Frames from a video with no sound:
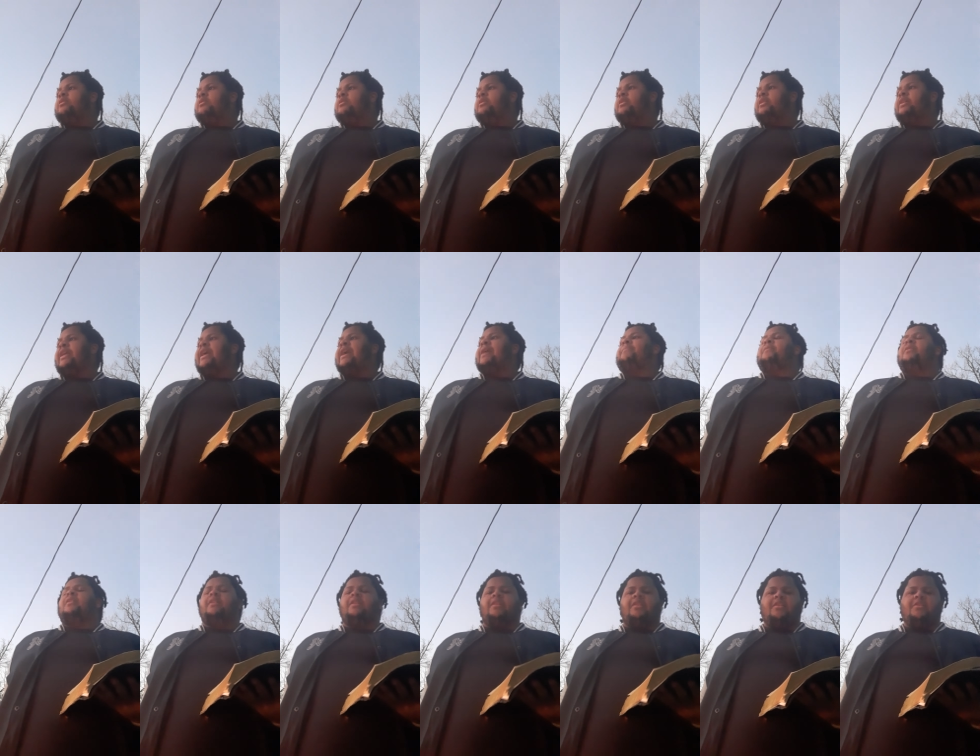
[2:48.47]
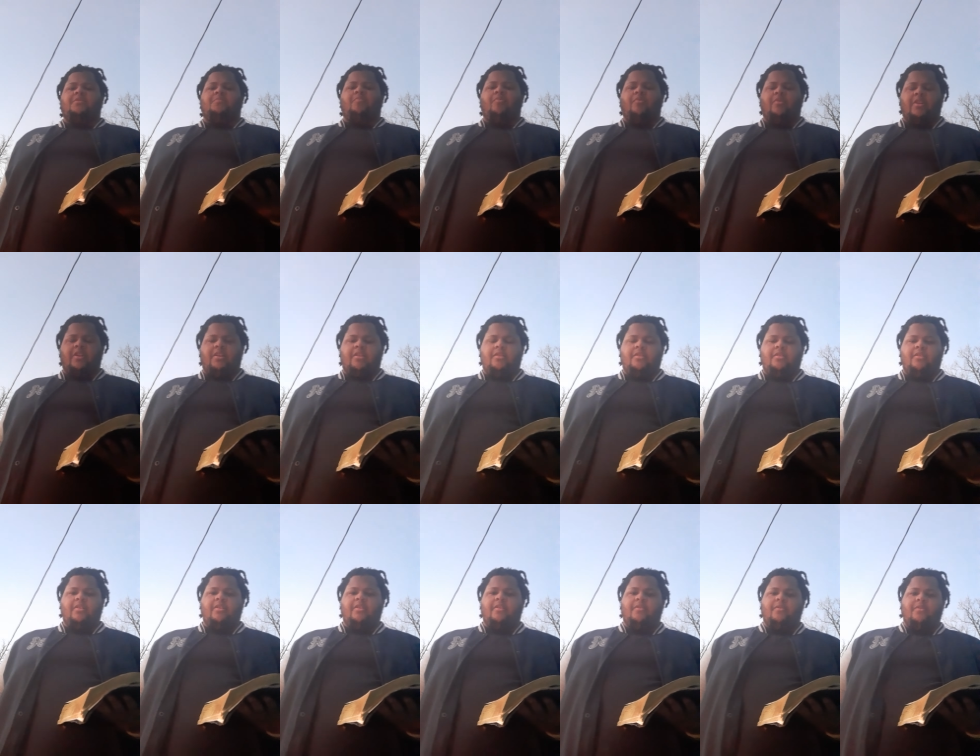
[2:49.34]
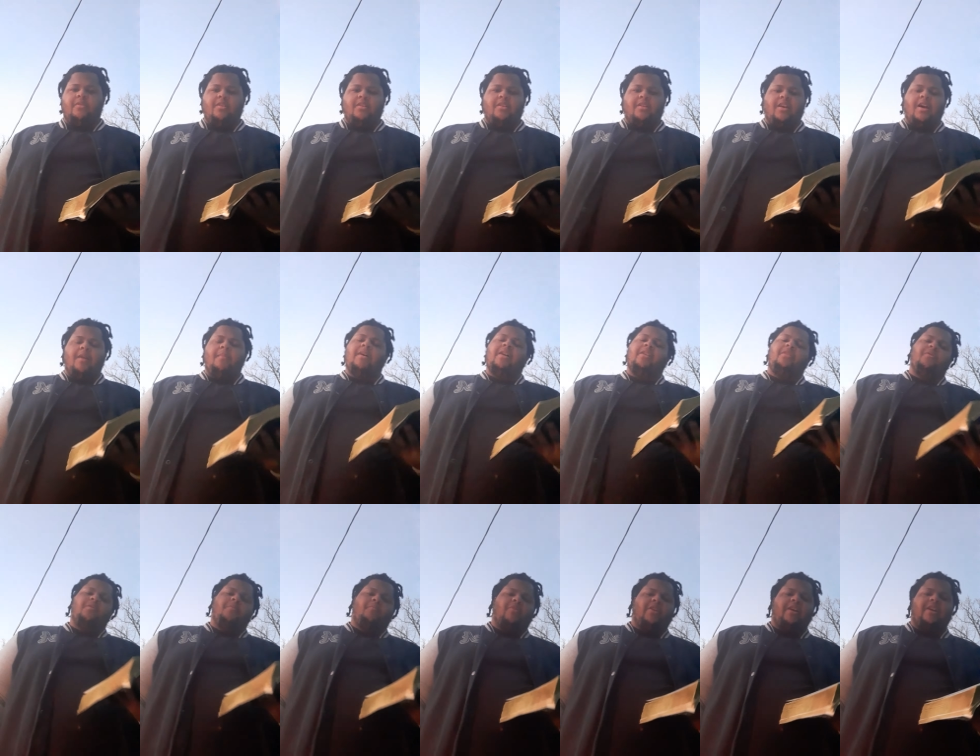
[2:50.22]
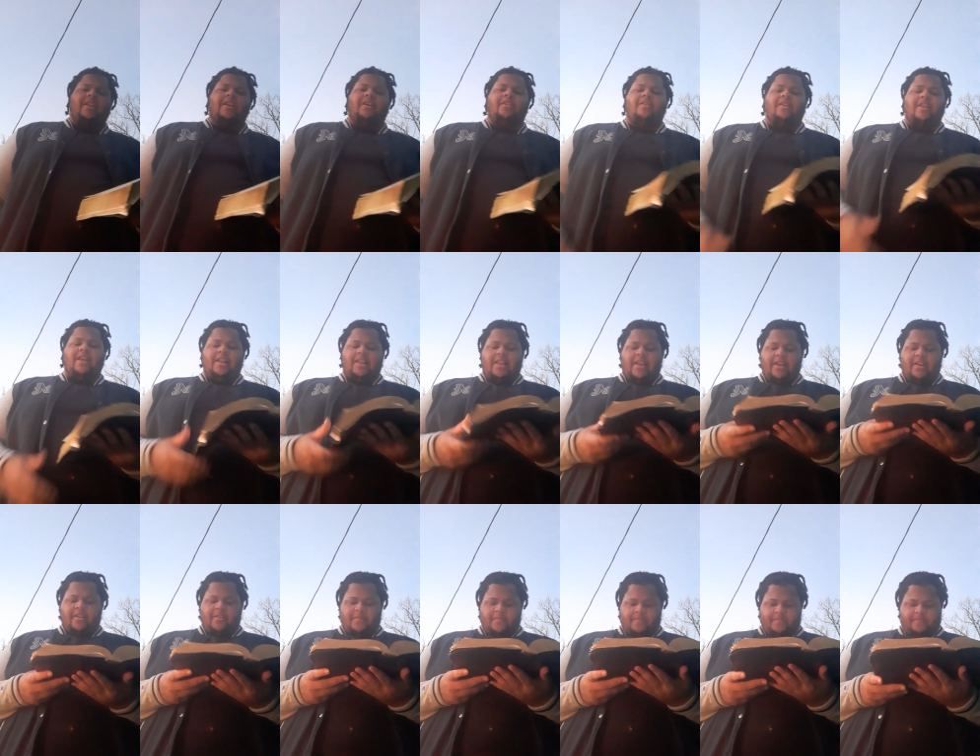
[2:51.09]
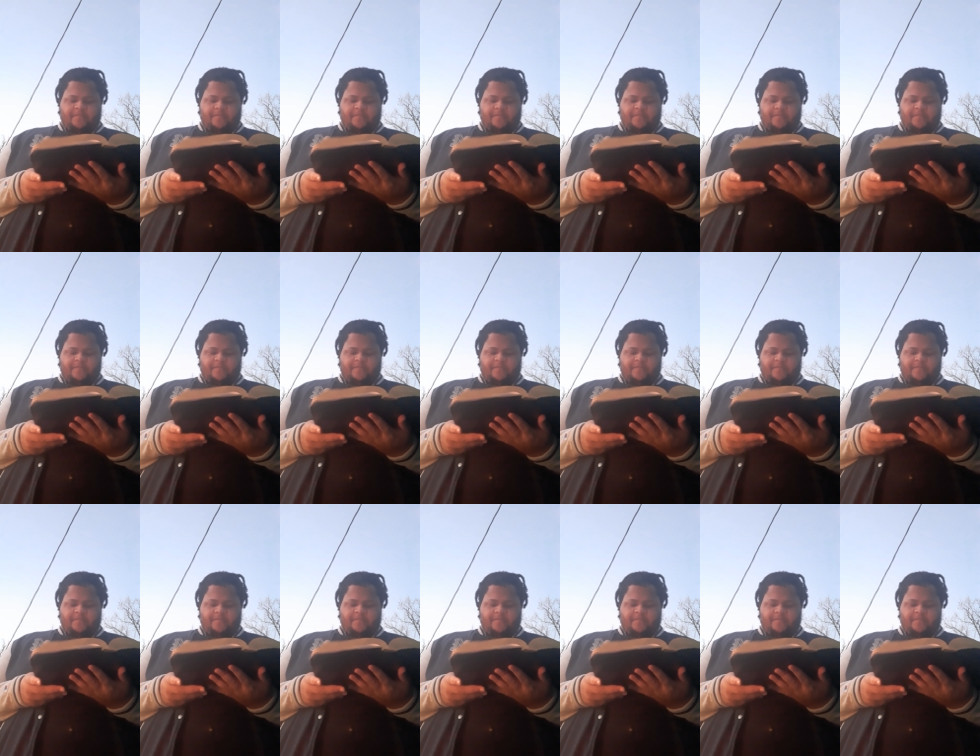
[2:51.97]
the captain at this point. You know, I might do a breakdown on that later.